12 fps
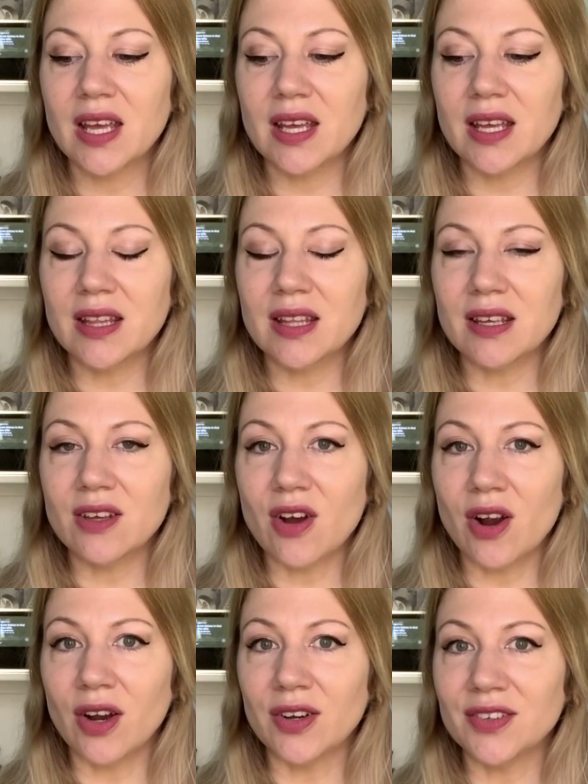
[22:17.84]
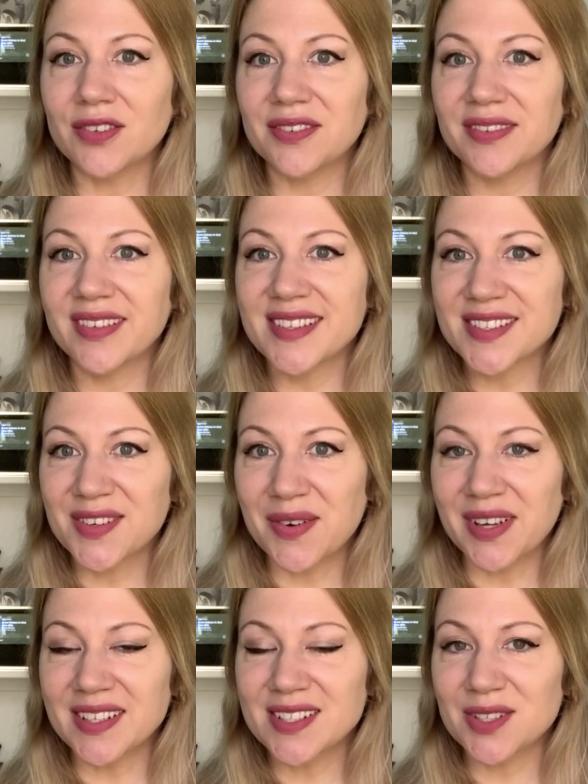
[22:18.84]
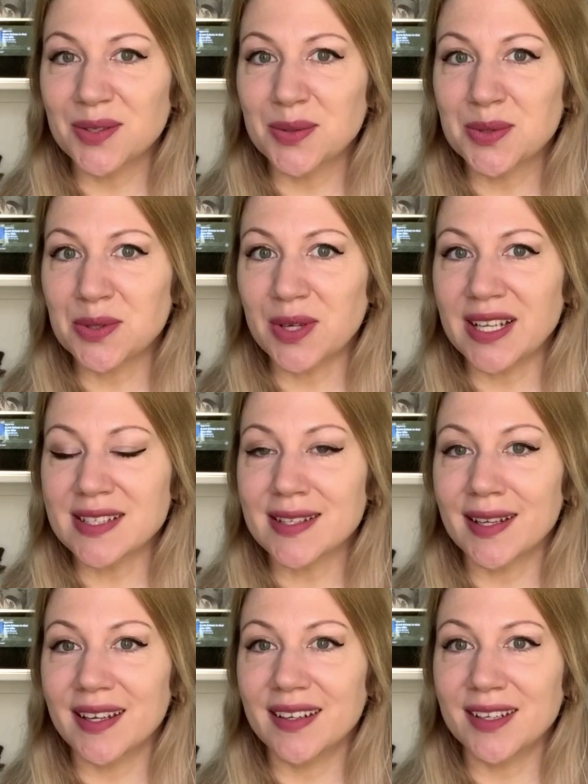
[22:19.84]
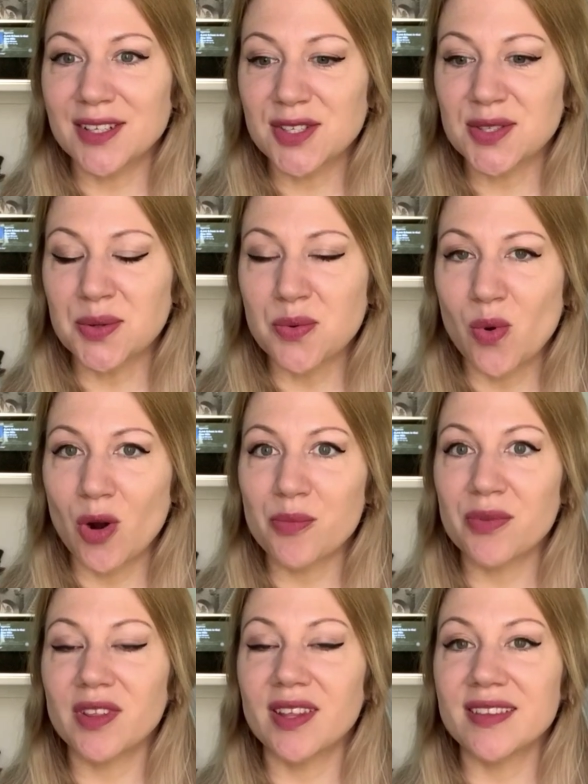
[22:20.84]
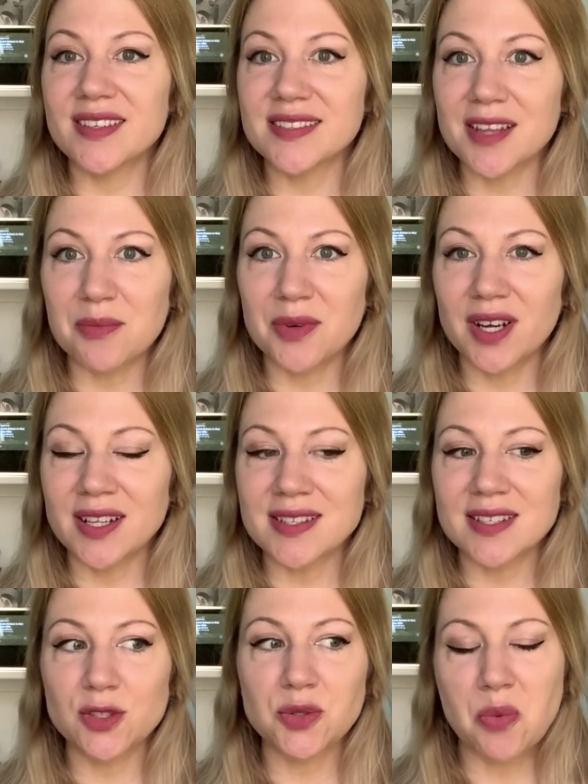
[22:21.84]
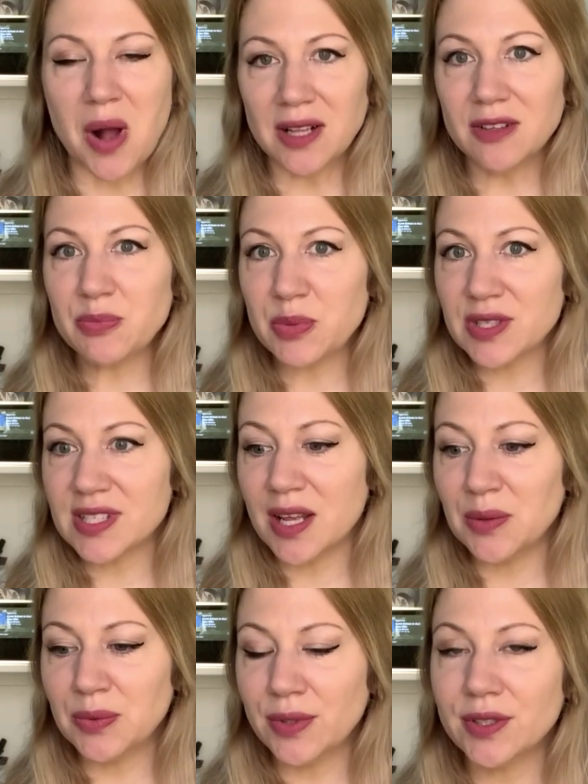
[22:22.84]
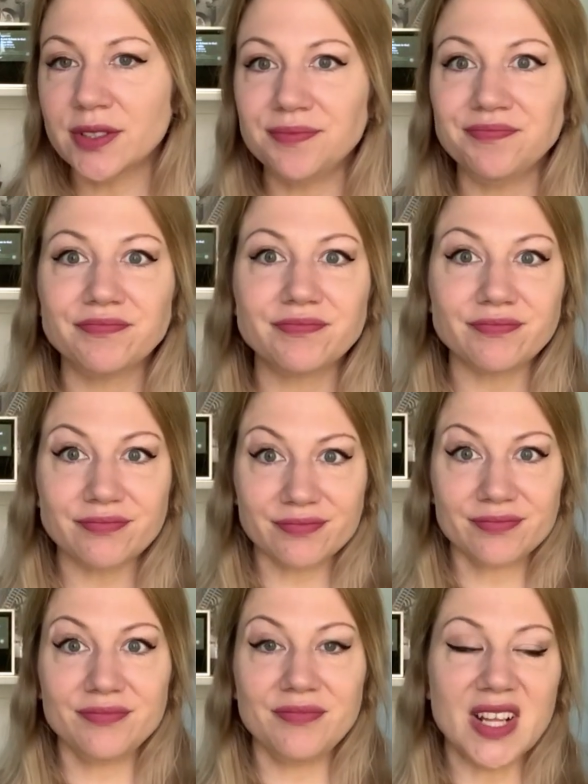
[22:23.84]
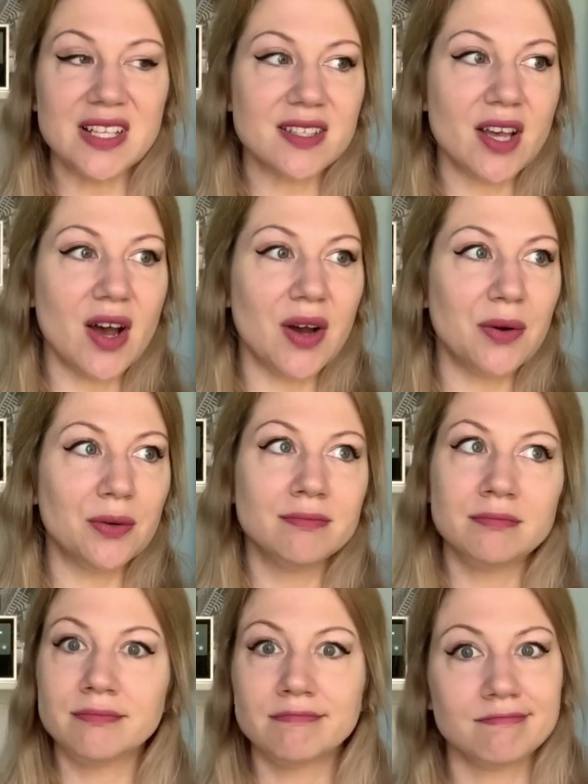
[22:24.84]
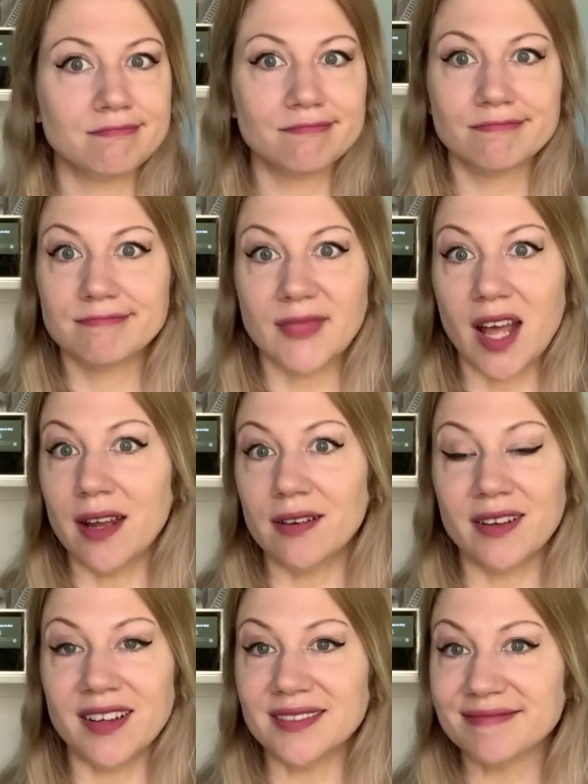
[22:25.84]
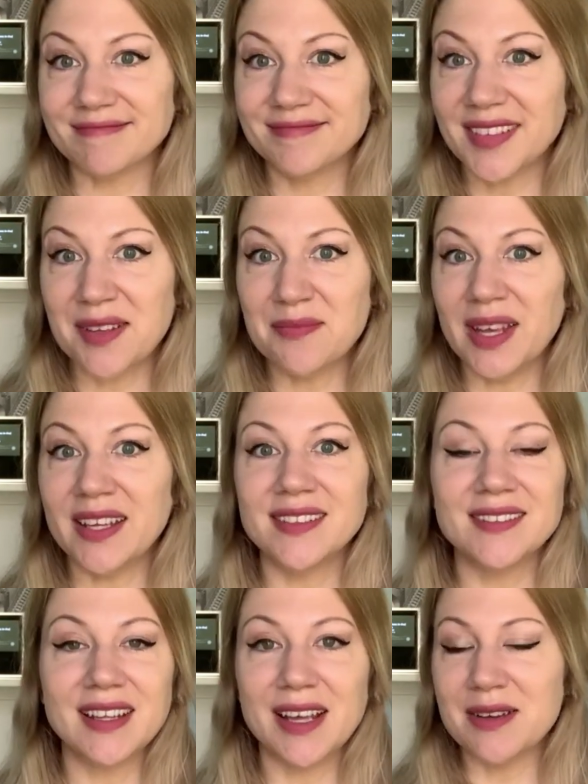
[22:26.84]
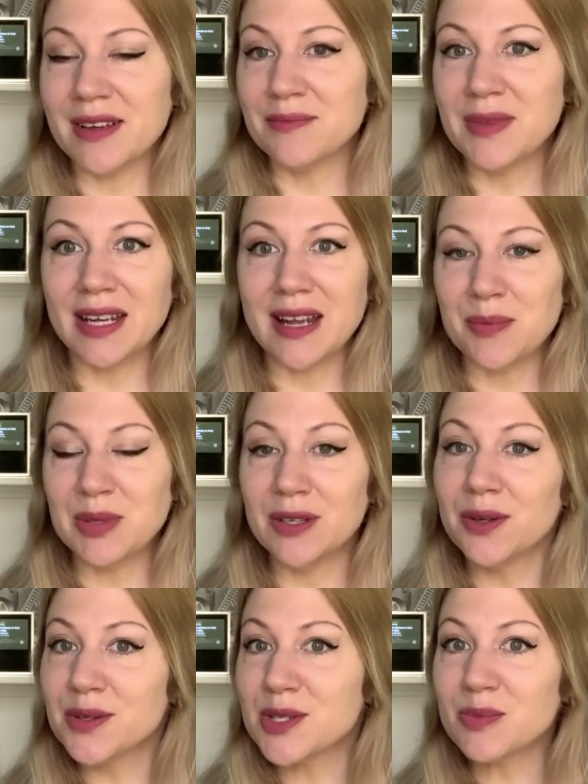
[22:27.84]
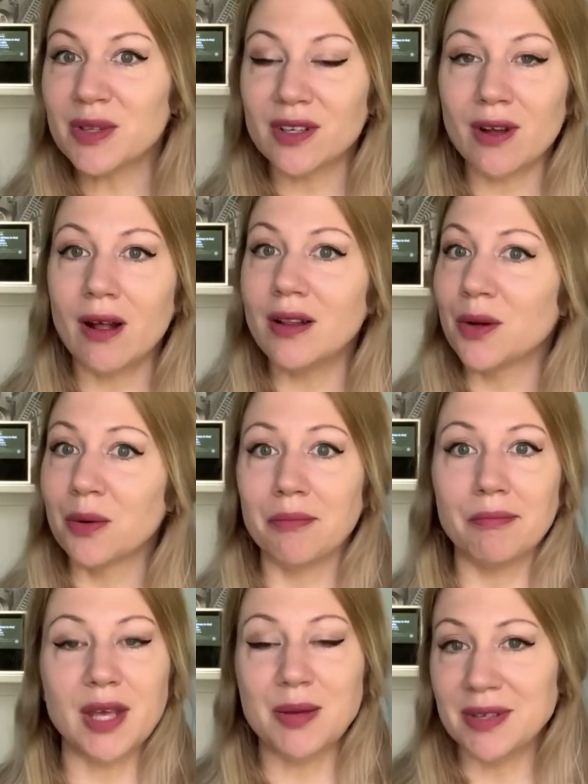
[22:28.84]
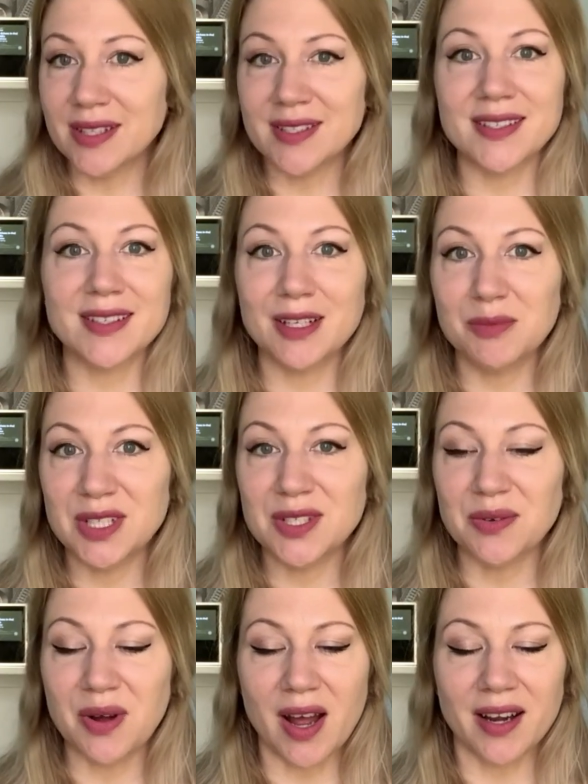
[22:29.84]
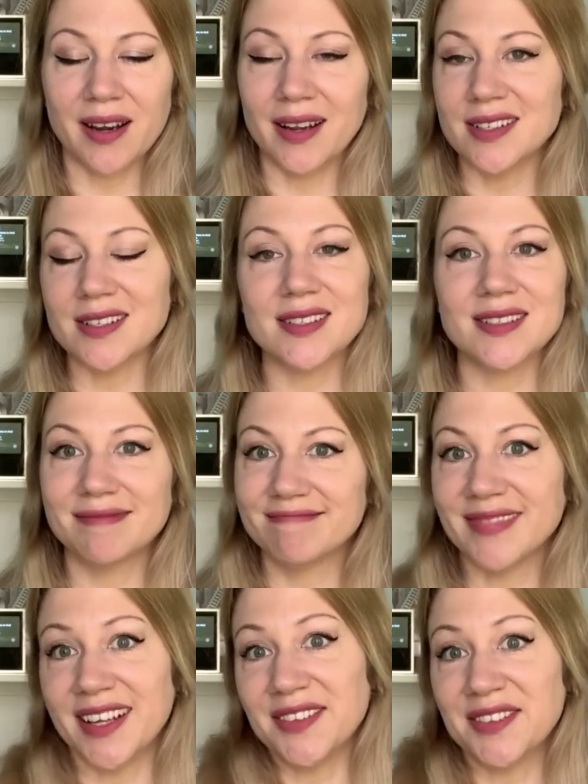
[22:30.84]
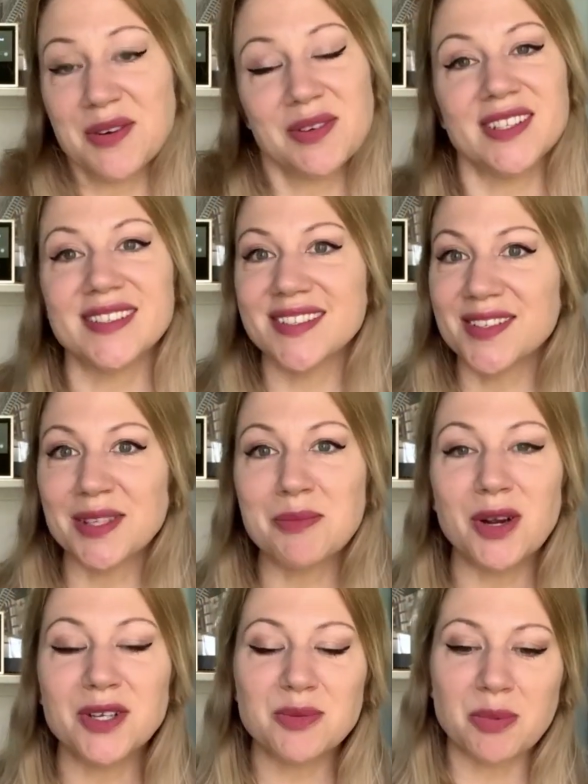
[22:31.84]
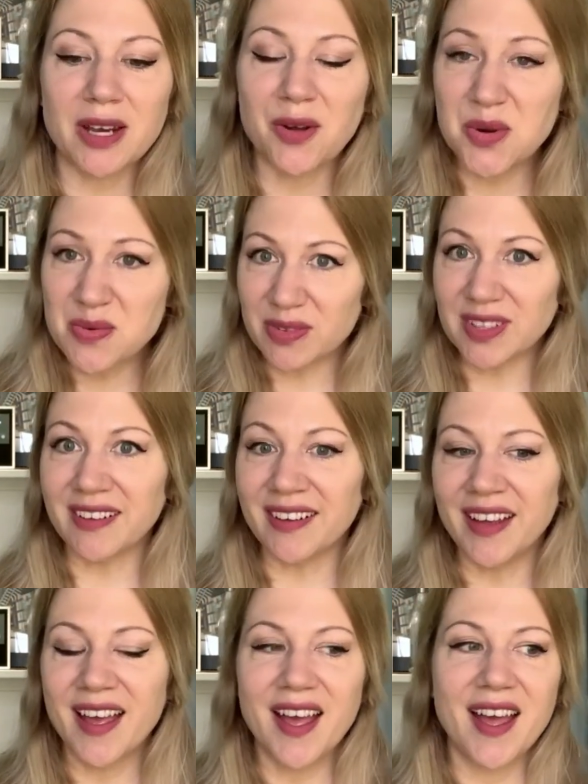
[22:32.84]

yarn is going to translate into warmth in the summer. It's 12% wool, so I don't know. It may not be noticeable at all, or maybe it's just going to be too hot, and I don't know because it's only March. But hopefully,